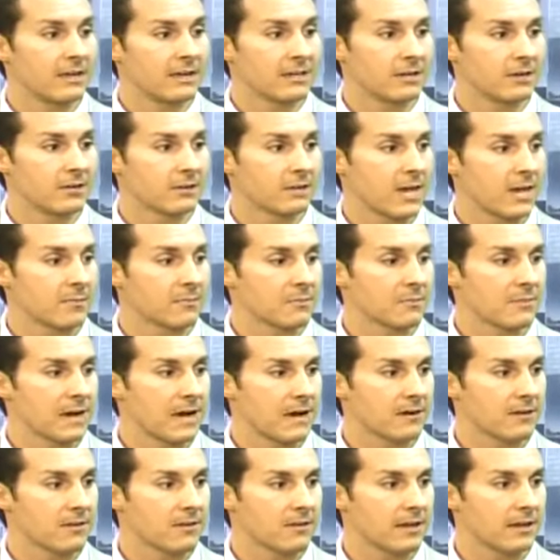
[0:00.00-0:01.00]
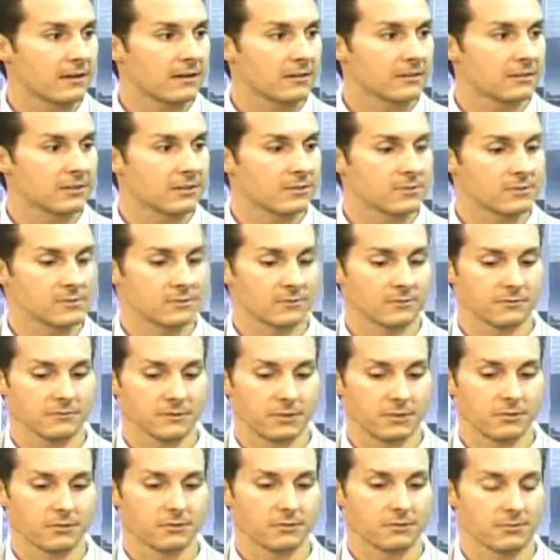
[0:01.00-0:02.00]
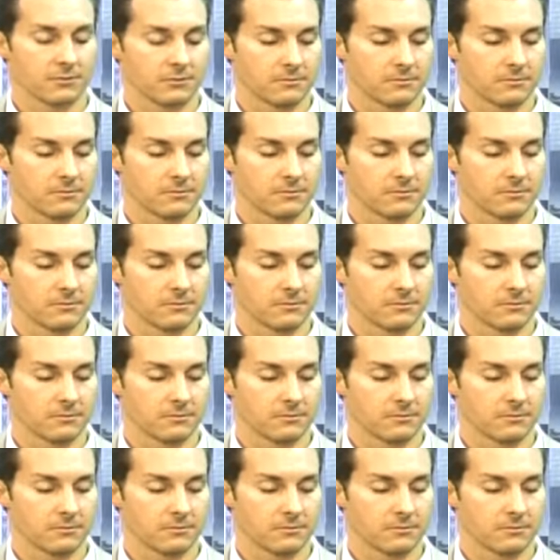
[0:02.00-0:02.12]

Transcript: you know, came about of that in terms of, you know,